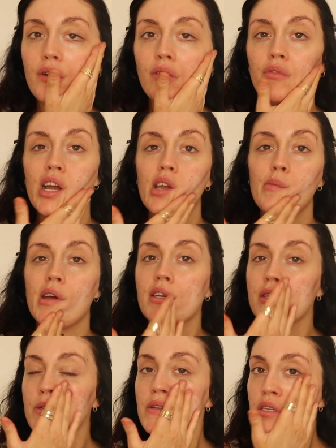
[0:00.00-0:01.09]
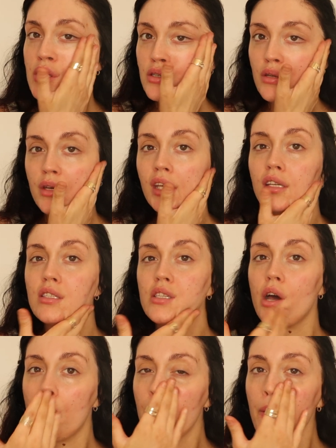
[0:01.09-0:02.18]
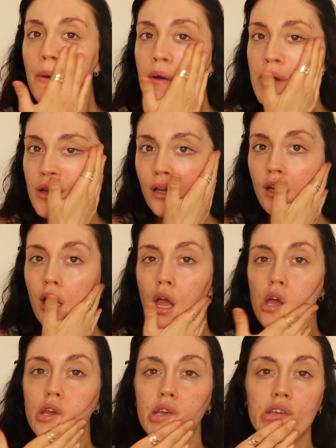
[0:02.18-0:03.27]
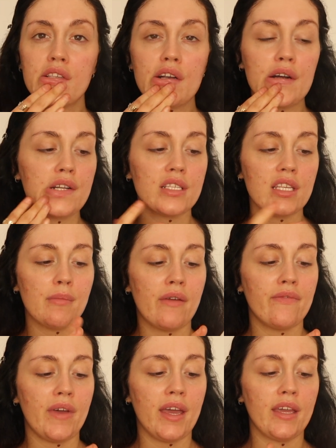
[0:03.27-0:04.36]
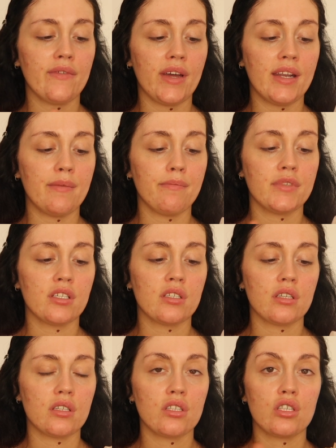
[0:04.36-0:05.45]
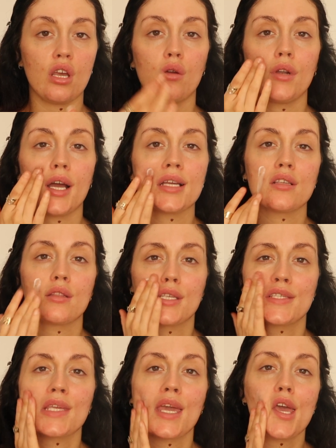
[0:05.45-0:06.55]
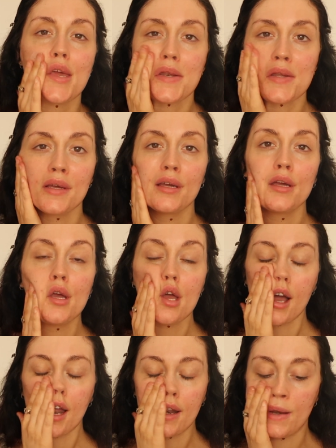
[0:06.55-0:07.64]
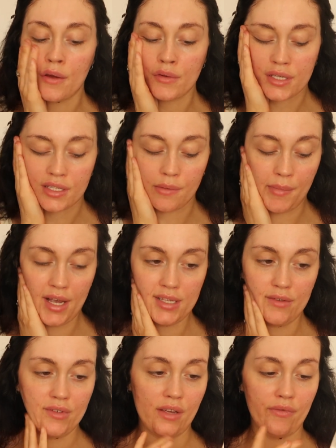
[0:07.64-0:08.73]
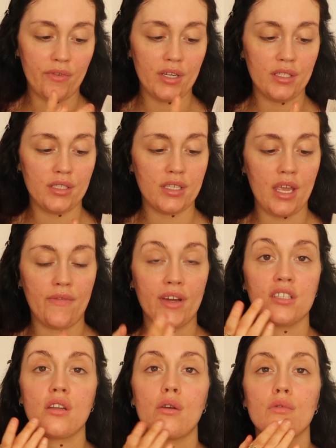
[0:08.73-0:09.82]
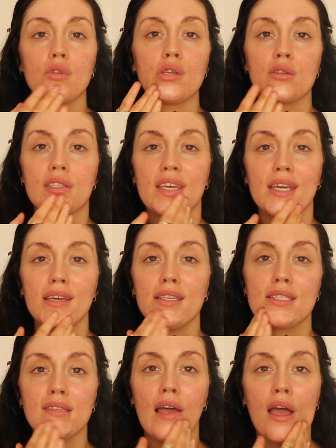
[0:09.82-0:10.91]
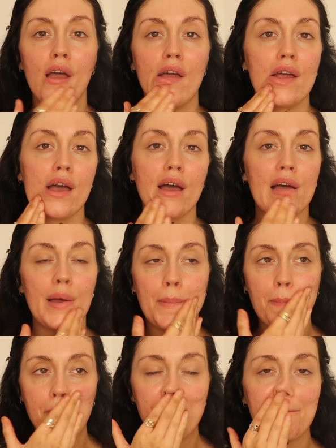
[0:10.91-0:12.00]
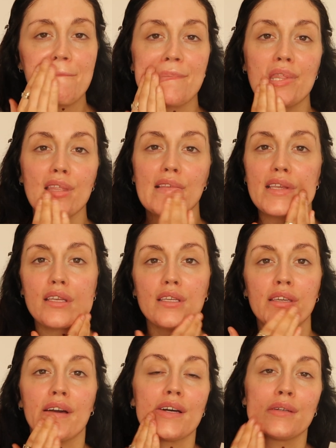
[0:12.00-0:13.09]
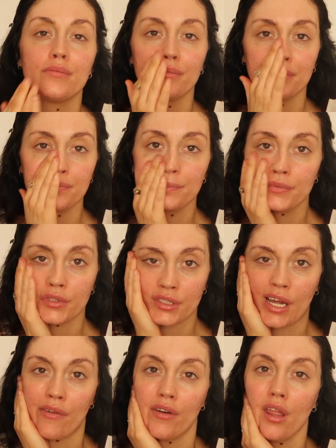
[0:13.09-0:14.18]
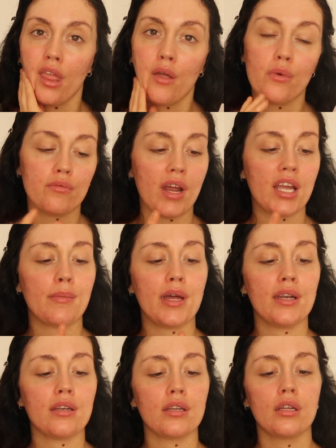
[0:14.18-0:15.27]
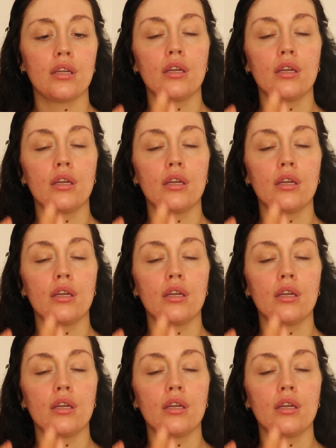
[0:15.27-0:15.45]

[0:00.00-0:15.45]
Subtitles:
recommend you doing so. It is honestly my fave, and it's just so nice on the skin. And I notice a massive difference if I don't use this. Yeah, definitely would recommend